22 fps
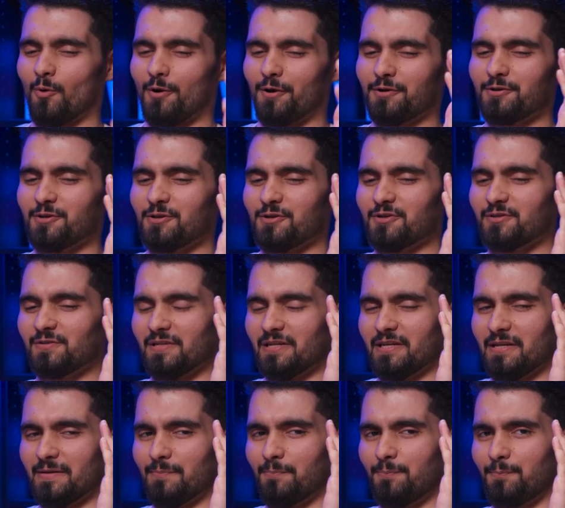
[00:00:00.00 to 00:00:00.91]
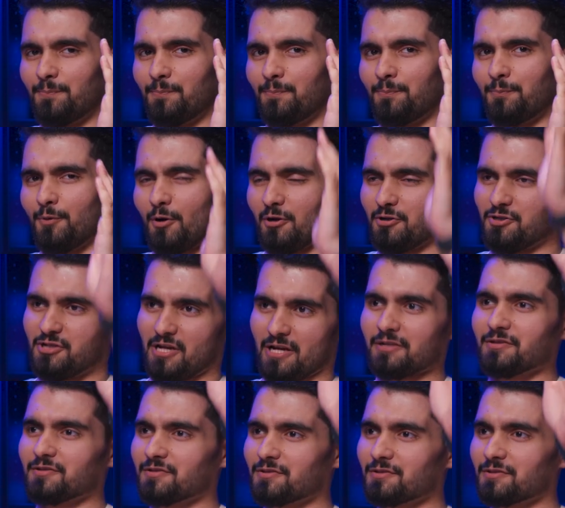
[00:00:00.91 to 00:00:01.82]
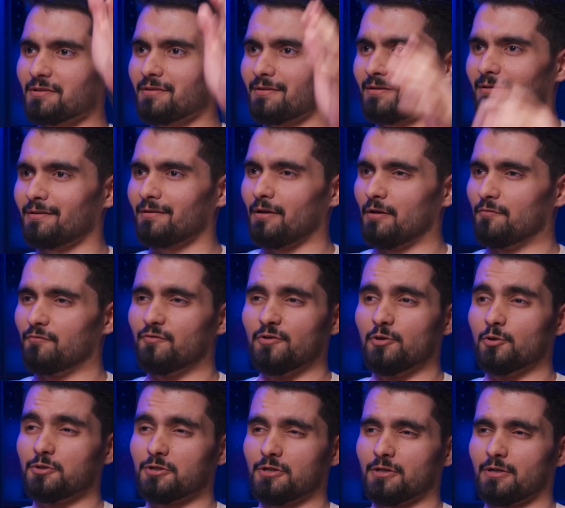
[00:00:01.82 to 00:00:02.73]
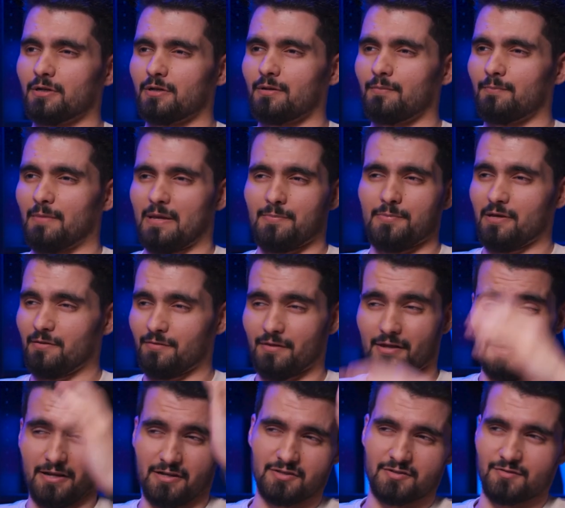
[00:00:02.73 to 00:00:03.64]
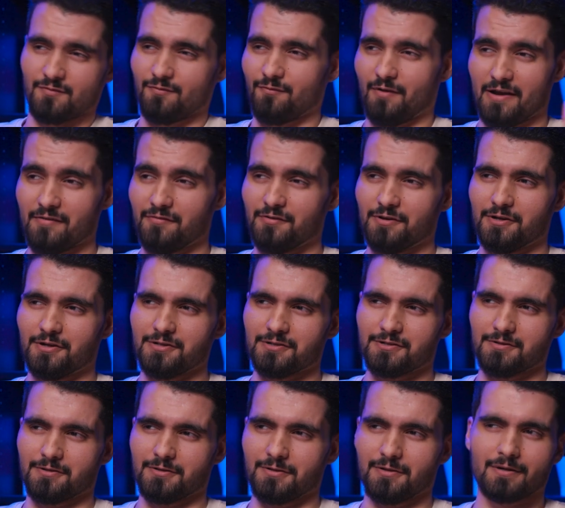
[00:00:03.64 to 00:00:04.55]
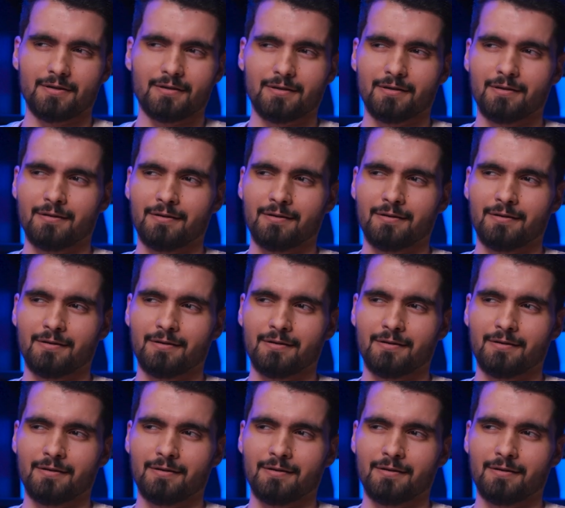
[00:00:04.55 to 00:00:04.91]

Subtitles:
where do you see projects in future? Maybe in the next 5 years or?